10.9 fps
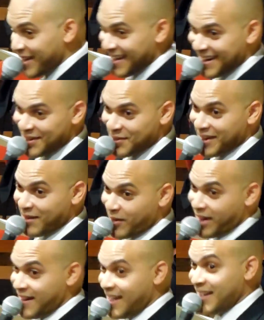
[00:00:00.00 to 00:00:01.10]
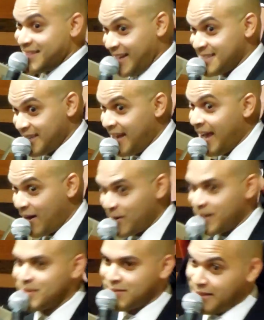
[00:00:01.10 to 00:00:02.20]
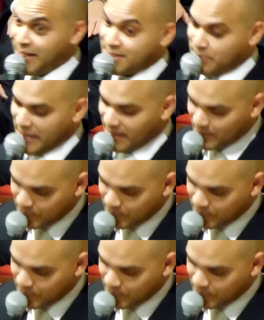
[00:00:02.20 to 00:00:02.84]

I ain't got no hair right now, thanks to Harry. Thanks,